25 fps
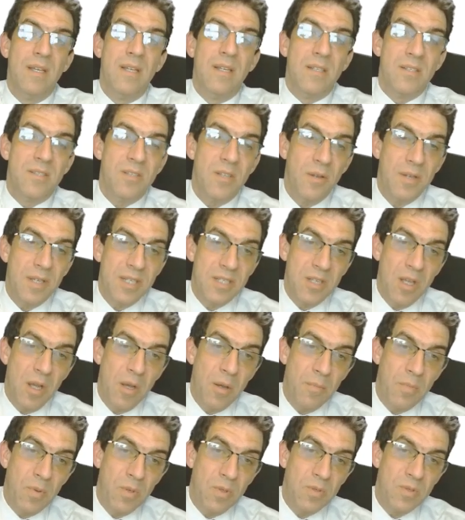So
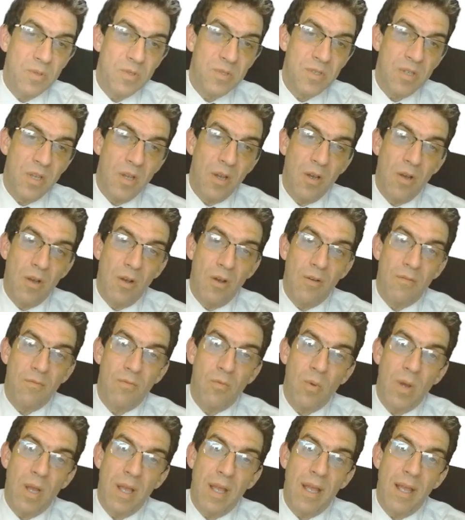examples of
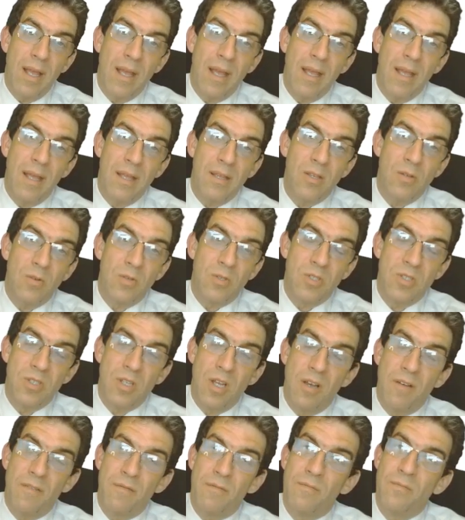where your
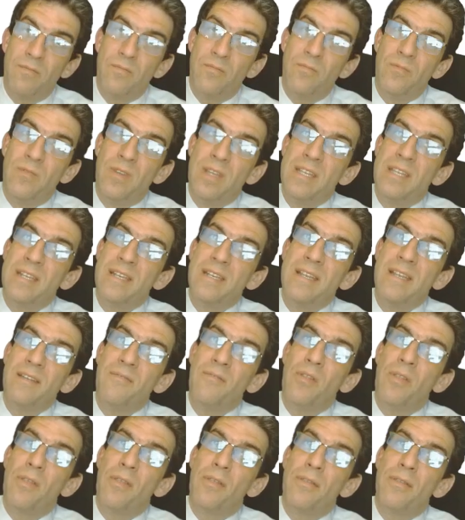staff didn't
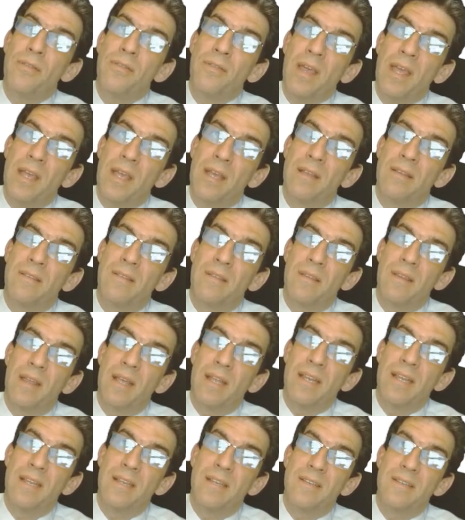even think that
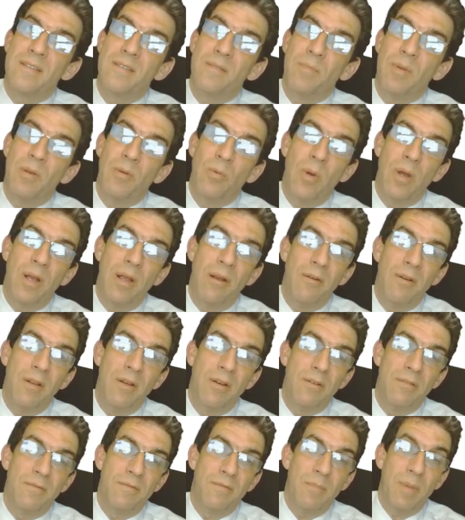they needed to be wary
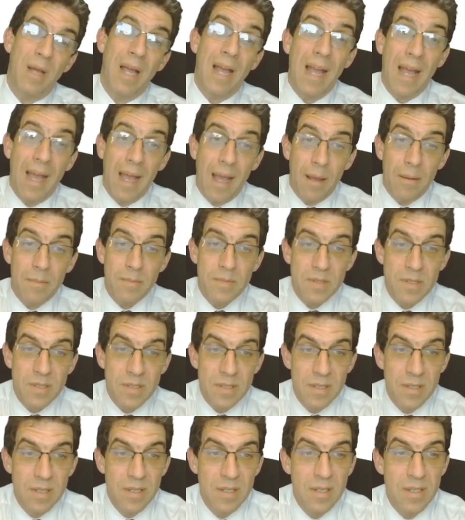of,
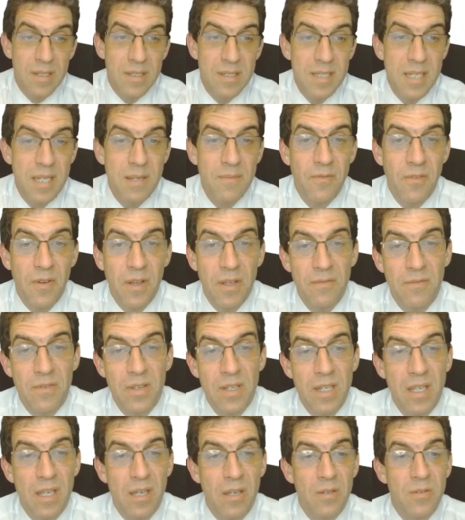perhaps. Deepfake
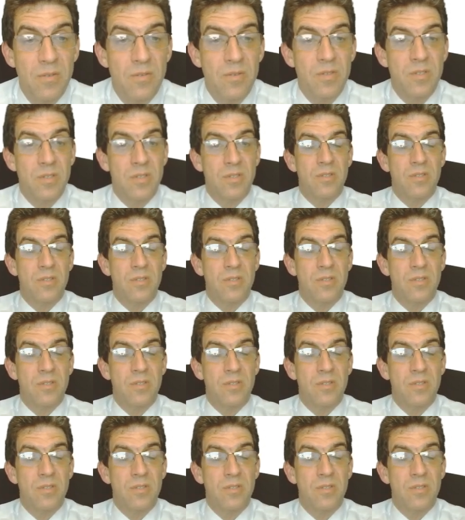videos.